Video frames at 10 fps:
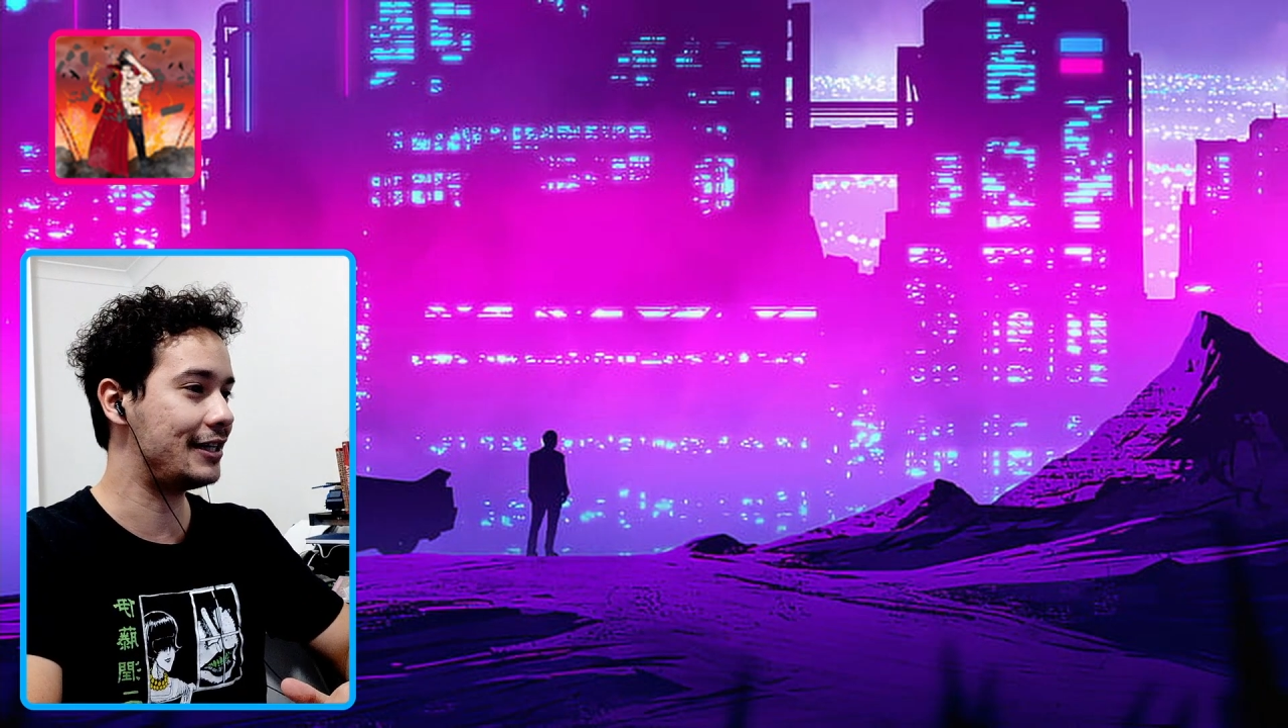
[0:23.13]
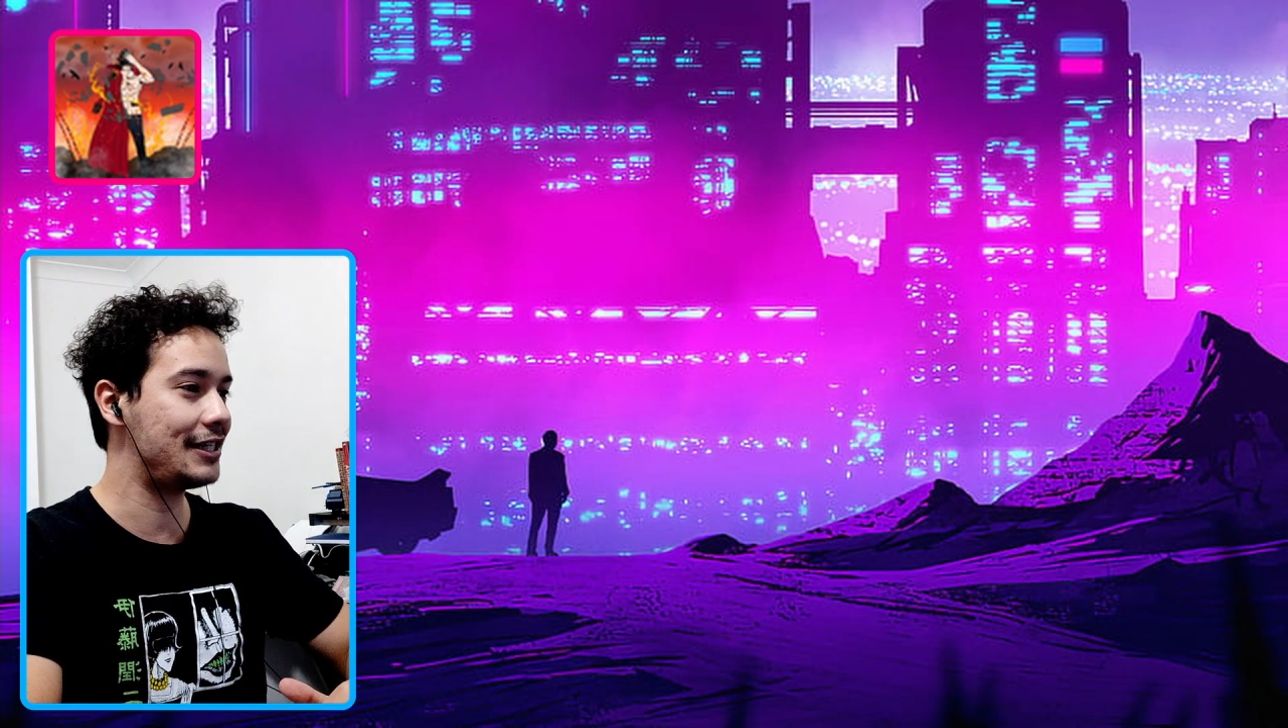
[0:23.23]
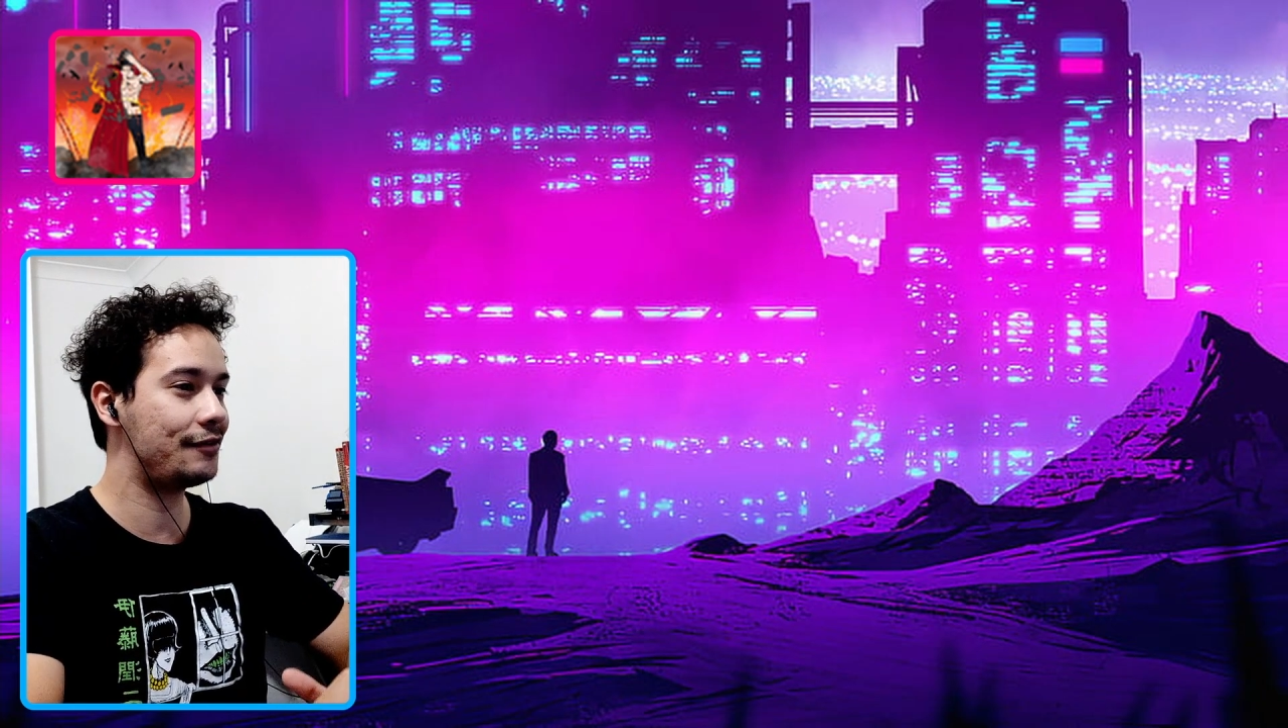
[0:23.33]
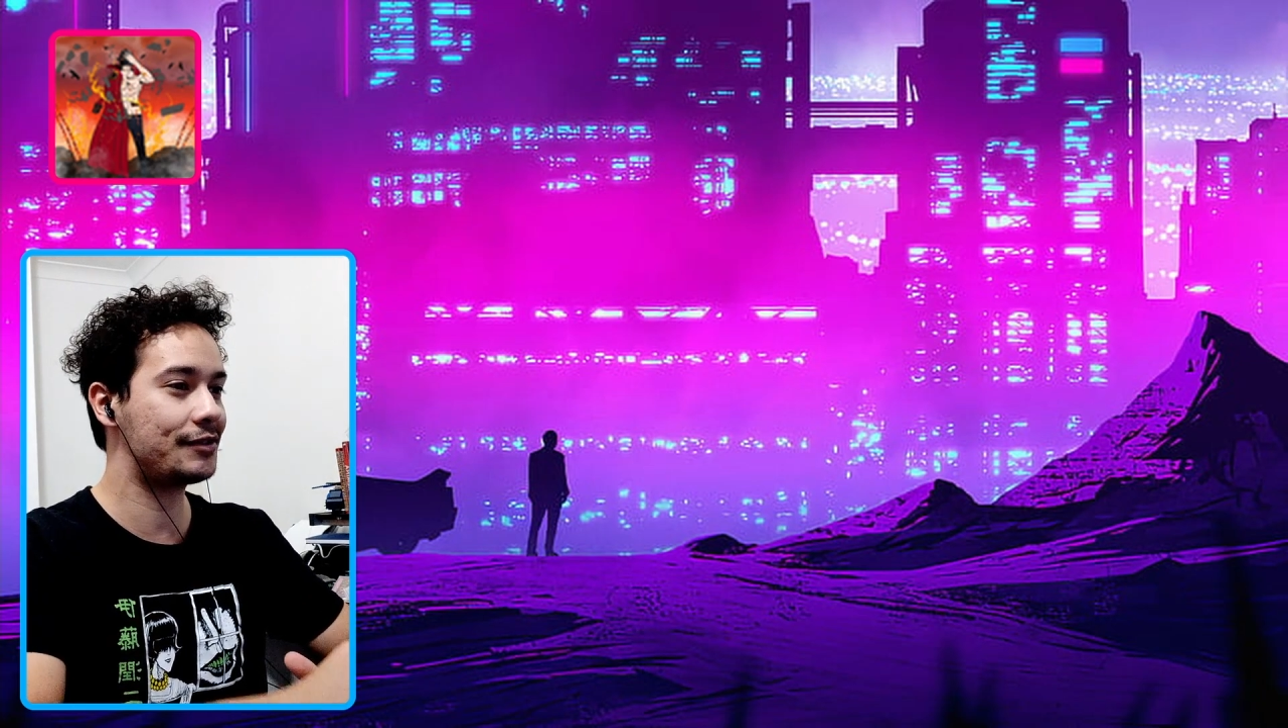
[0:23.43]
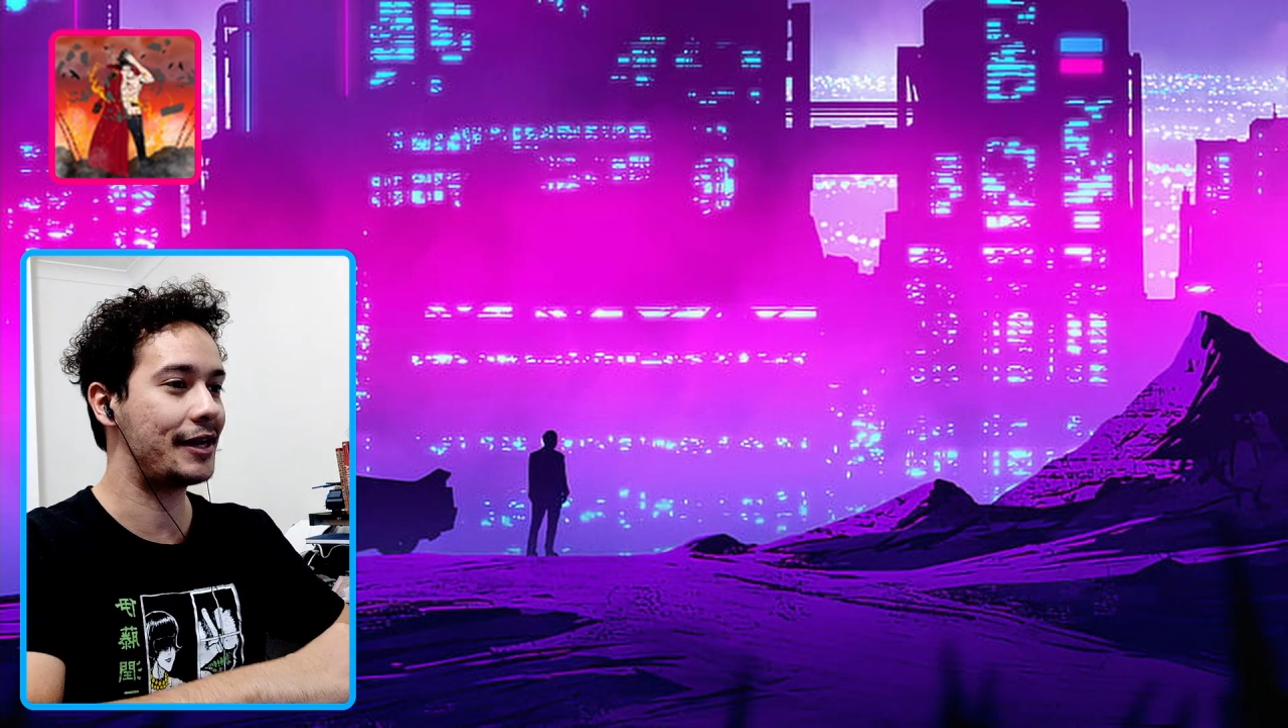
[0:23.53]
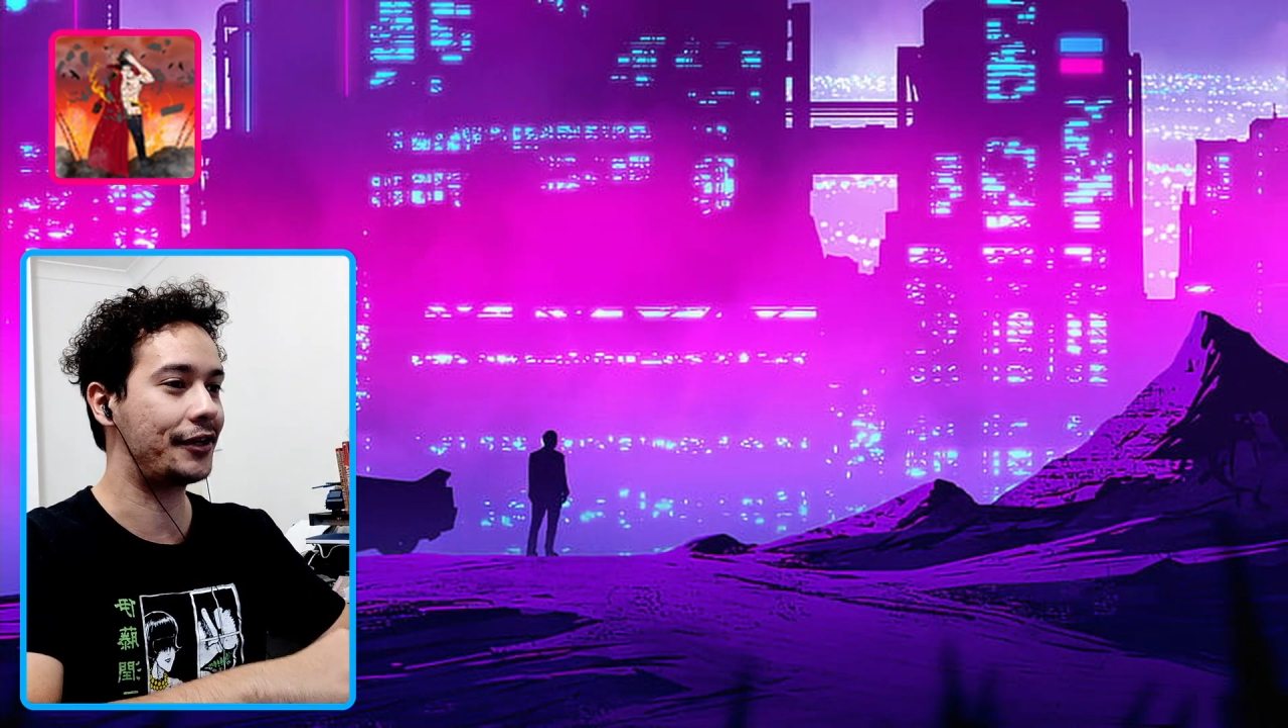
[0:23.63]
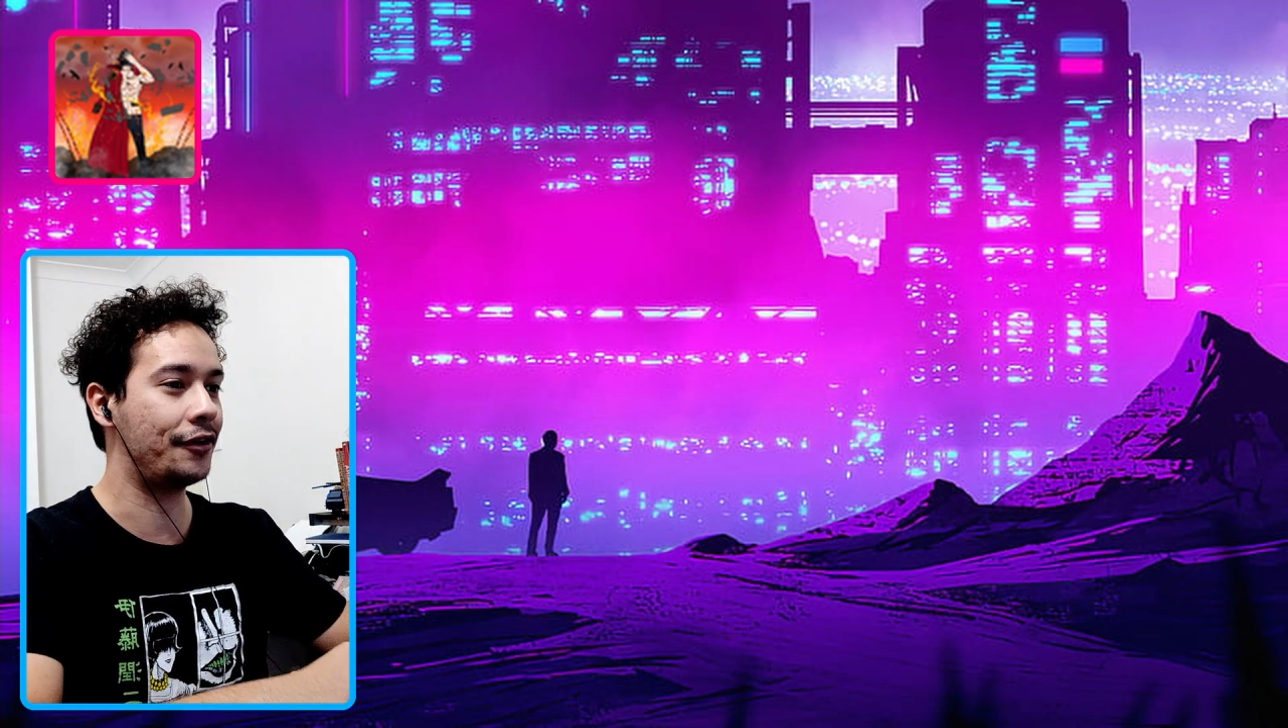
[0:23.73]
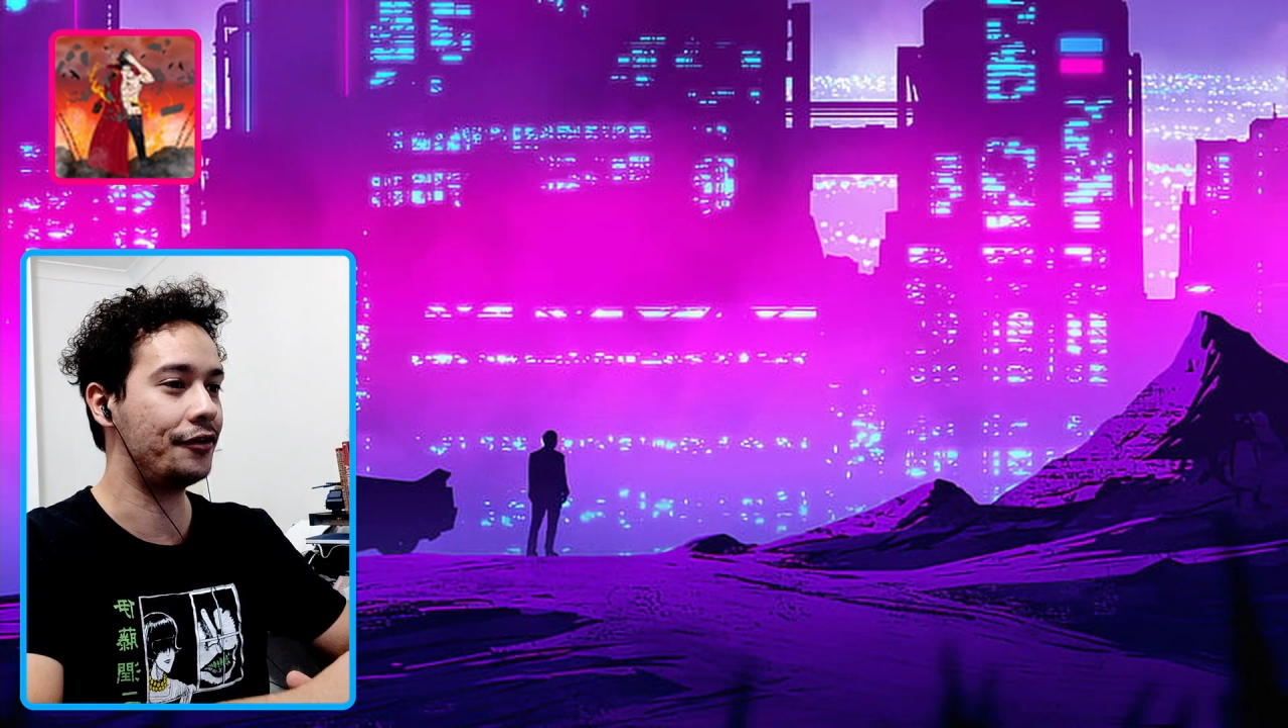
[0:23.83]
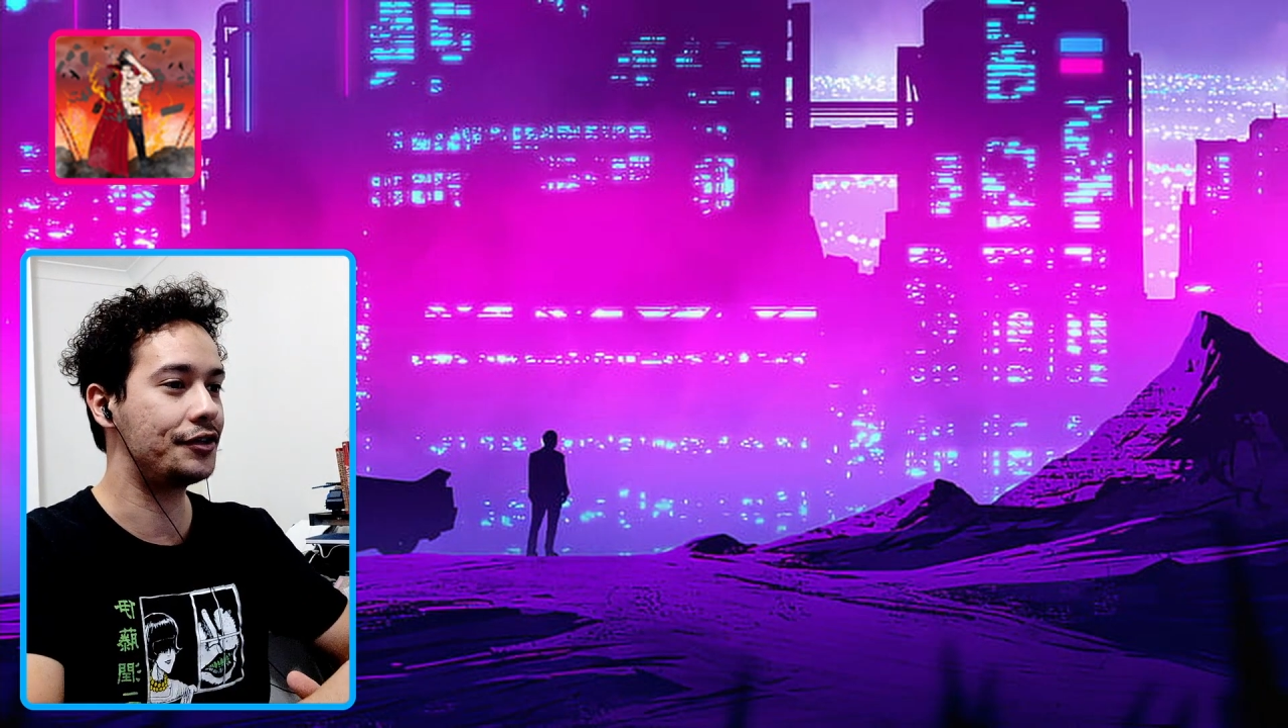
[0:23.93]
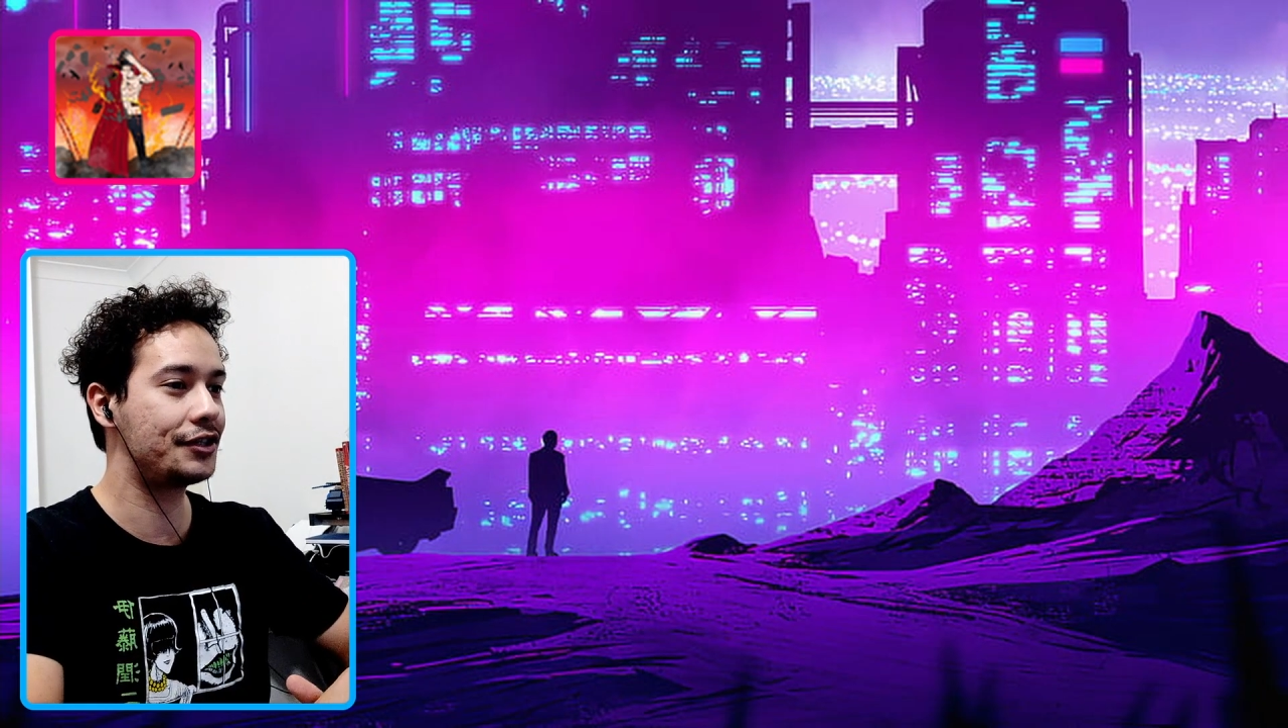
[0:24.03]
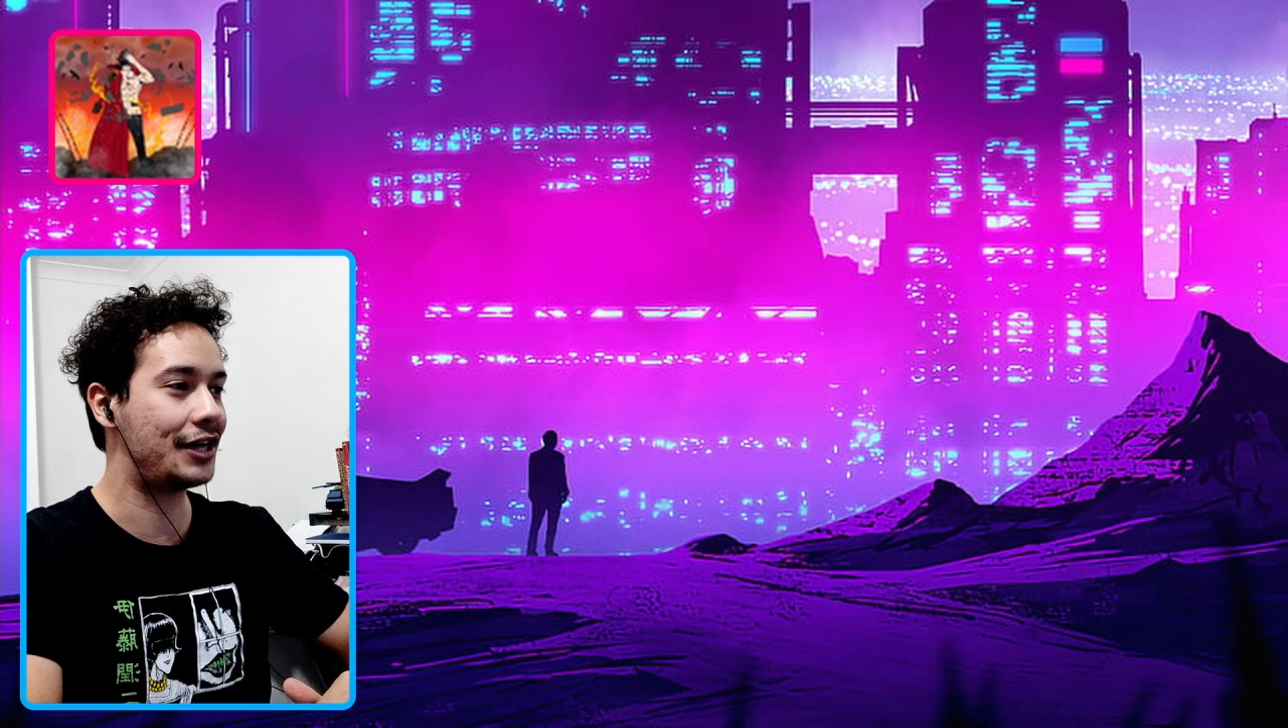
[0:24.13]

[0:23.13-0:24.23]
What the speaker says: Izzy was my coach,